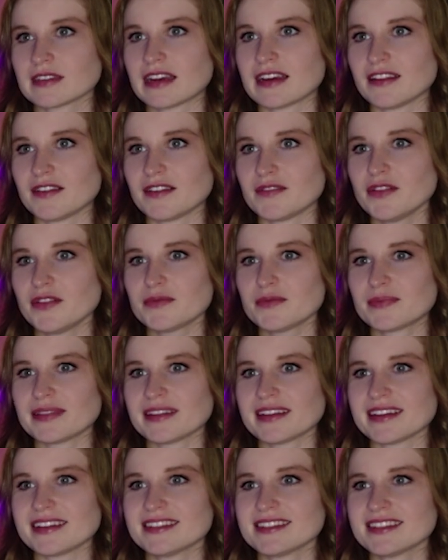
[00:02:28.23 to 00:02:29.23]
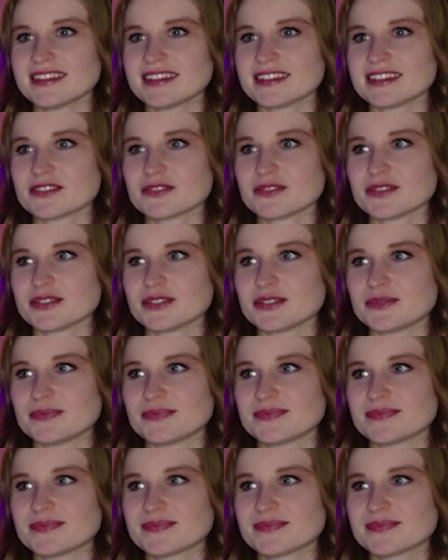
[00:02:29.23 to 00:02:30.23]
I love all the plants in this
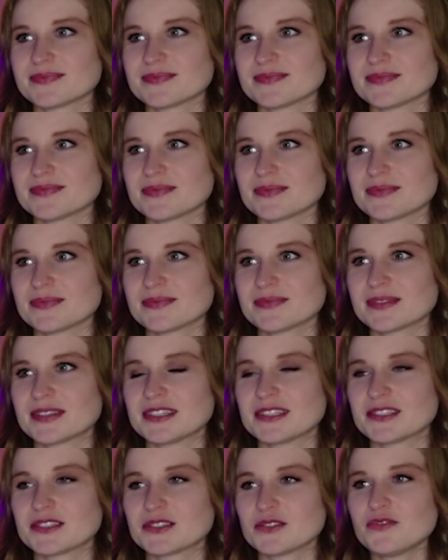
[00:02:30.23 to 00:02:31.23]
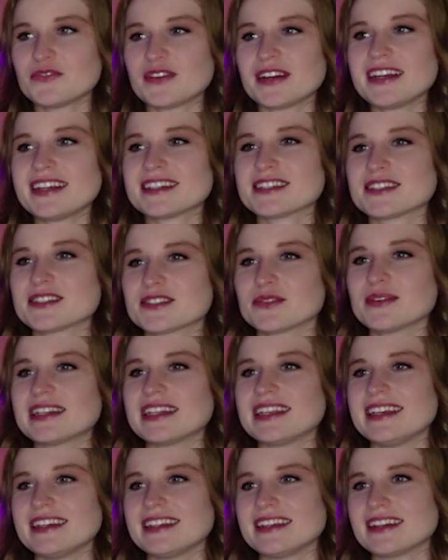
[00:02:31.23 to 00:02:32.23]
room. So fresh, so
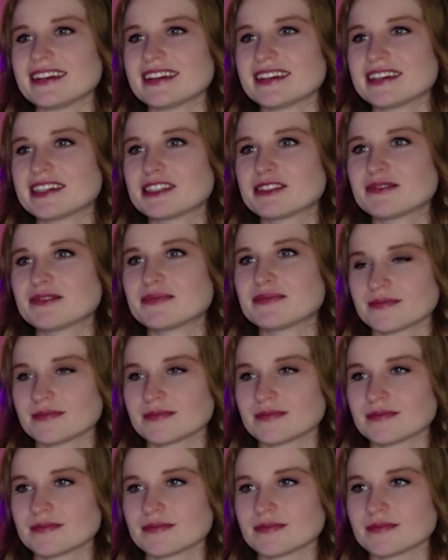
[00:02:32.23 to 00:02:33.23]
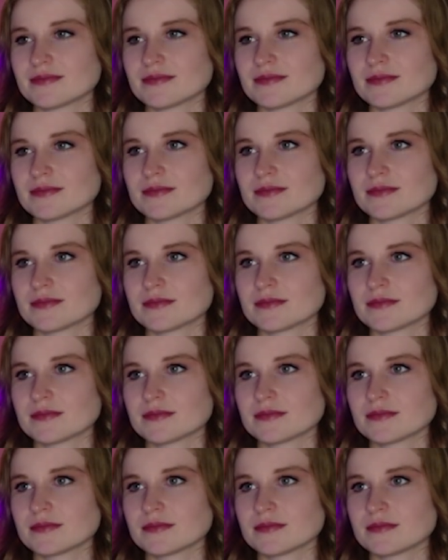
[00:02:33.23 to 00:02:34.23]
clean. Last chance.
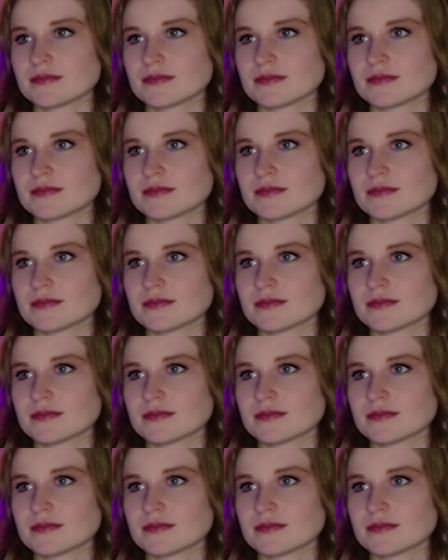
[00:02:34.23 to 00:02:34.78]
Bye.